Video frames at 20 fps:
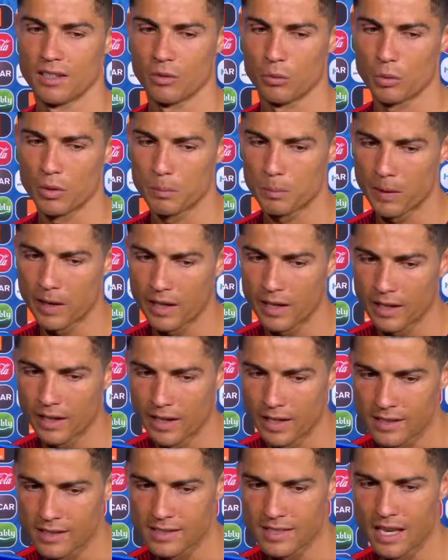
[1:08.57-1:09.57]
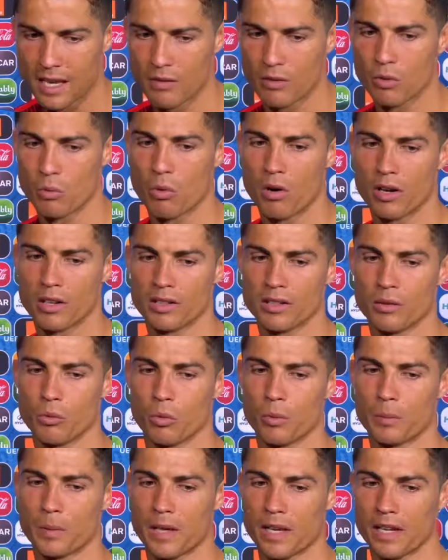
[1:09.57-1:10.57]
We play against everyone. They
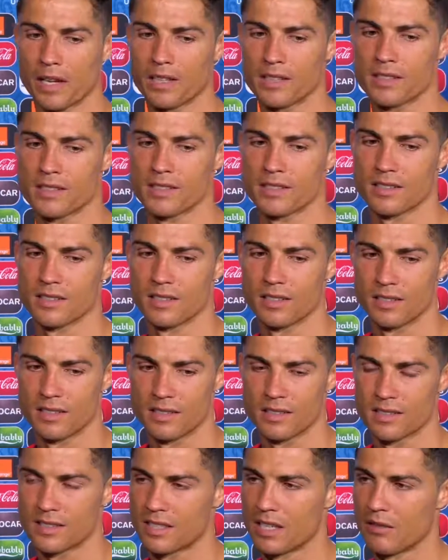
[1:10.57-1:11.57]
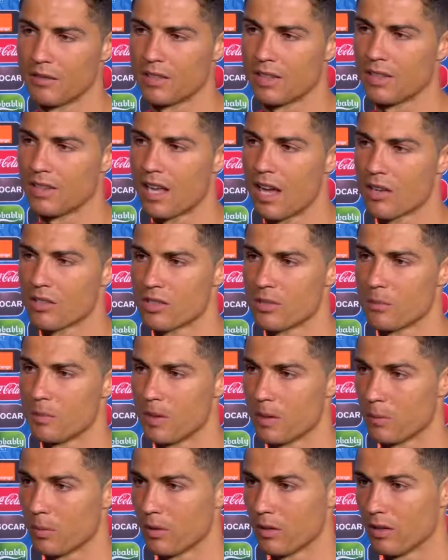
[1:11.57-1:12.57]
will play against 70,000
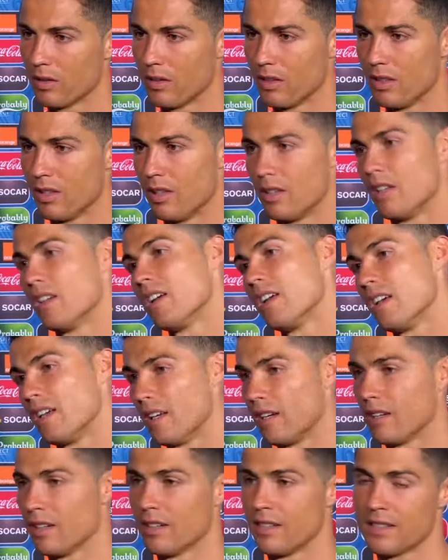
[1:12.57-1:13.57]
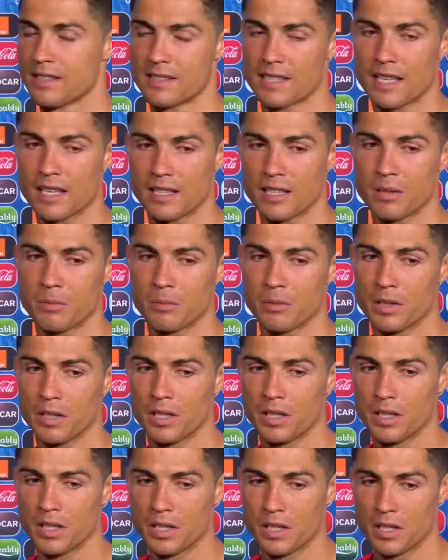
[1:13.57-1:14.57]
people here in the stadium.
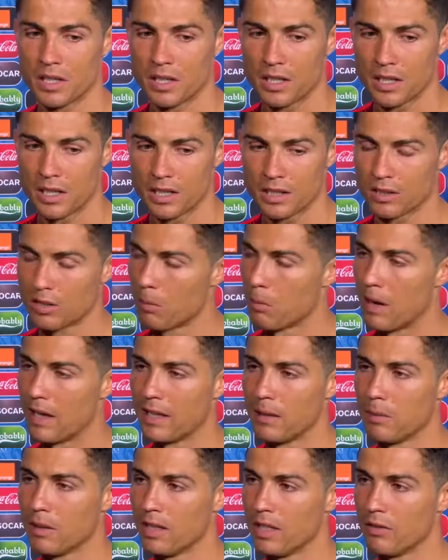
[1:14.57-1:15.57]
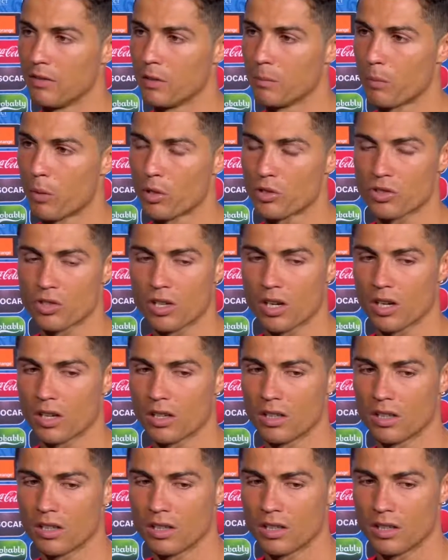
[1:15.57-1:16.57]
Nobody believe in
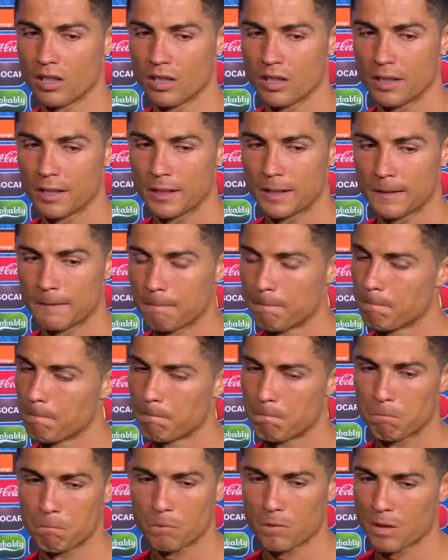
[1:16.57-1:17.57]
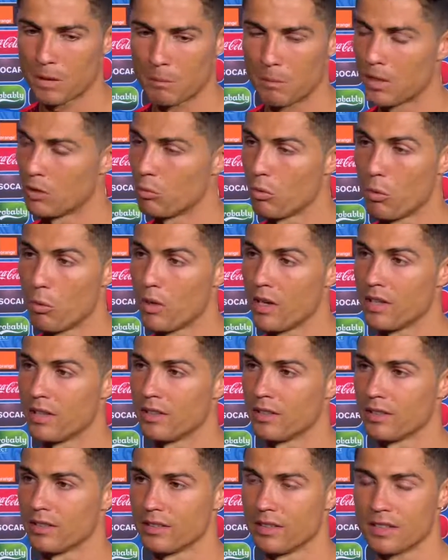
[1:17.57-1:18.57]
Portugal, but we
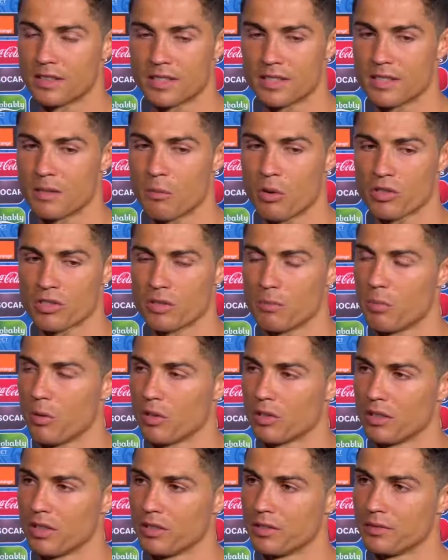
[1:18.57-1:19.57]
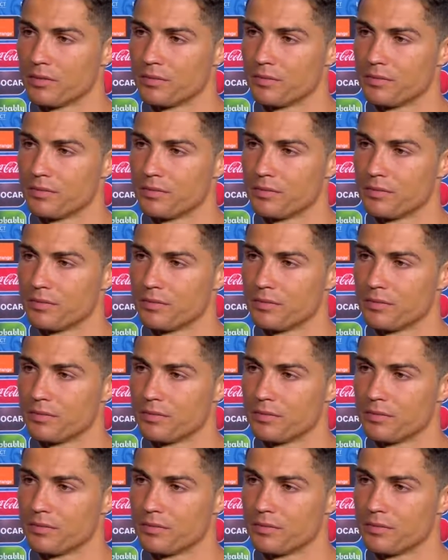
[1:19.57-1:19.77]
win. This is the most important.